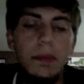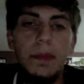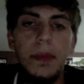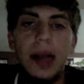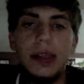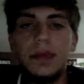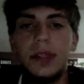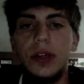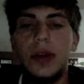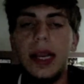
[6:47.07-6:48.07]
Bosom is
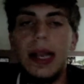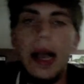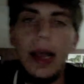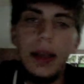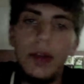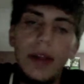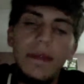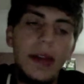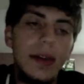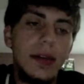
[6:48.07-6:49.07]
a great guy, great
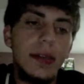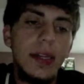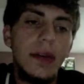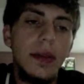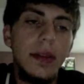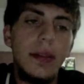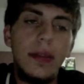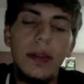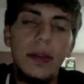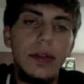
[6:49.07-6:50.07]
vendor to deal
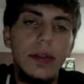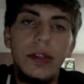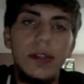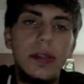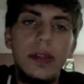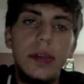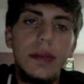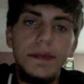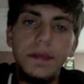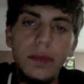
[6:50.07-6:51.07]
with. Just
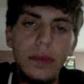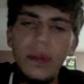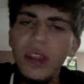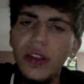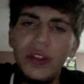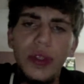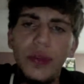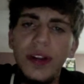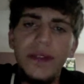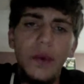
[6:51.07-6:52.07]
3
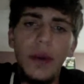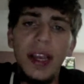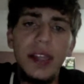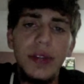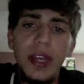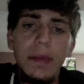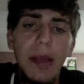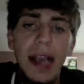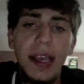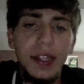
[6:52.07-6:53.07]
to 4 days, you get your
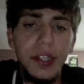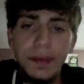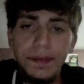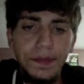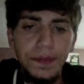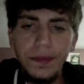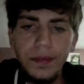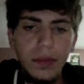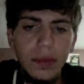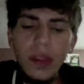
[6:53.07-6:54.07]
package.
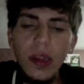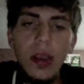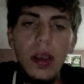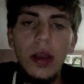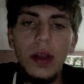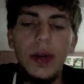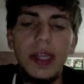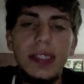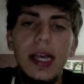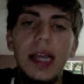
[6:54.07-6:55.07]
Great
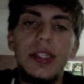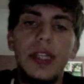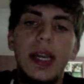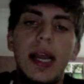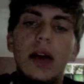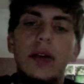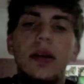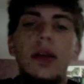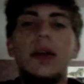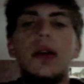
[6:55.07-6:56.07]
site, check it out.
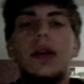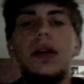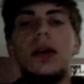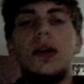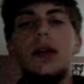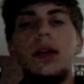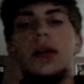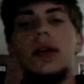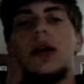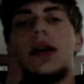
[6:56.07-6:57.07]

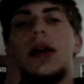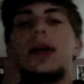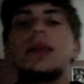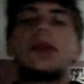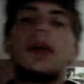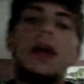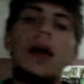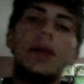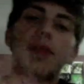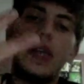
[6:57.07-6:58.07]
All right, guys,
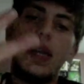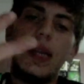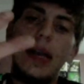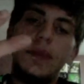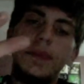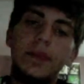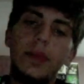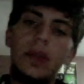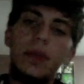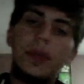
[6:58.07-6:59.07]
I'm signing out.
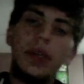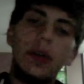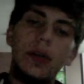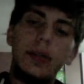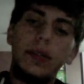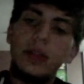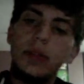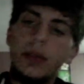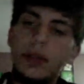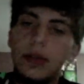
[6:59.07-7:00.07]
Be good.
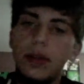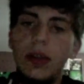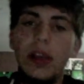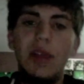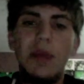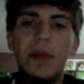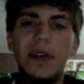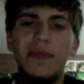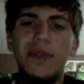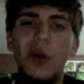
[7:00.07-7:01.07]
Remember to
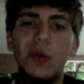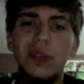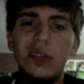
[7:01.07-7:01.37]
vote.